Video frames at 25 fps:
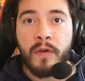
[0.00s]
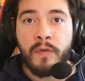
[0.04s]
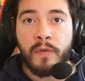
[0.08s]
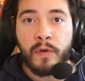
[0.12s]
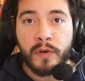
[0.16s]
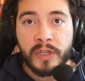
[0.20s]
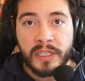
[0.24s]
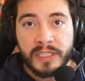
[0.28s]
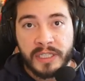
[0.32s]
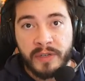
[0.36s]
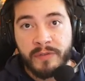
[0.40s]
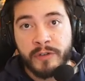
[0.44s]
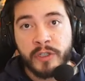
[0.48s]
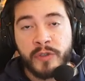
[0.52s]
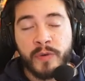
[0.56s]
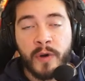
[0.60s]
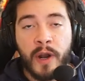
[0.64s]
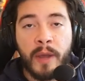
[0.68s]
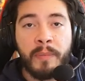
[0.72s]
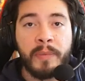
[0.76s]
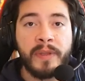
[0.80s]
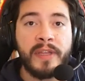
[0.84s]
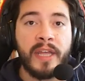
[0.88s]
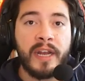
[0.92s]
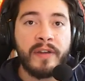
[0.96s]
for the ZBrush for
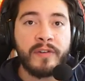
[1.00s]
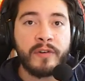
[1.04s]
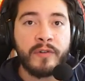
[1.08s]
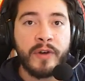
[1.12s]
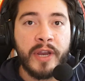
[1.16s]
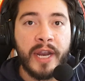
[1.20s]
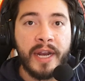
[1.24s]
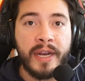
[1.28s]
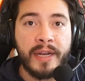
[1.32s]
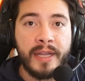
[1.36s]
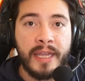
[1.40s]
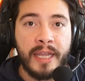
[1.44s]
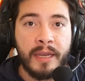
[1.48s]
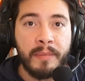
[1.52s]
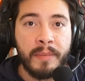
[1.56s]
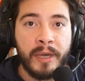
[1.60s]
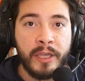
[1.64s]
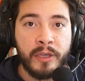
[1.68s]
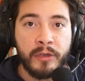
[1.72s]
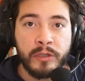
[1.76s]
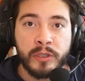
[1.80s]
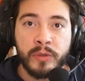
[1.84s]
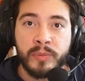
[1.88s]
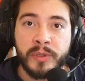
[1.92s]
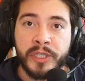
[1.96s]
iPad that I've created in
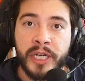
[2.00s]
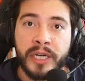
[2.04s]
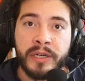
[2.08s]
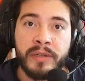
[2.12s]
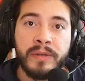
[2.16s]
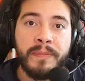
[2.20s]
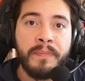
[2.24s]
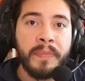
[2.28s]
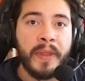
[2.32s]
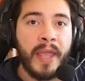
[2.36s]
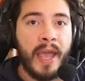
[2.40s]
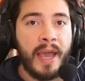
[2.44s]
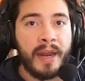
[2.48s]
my YouTube channel.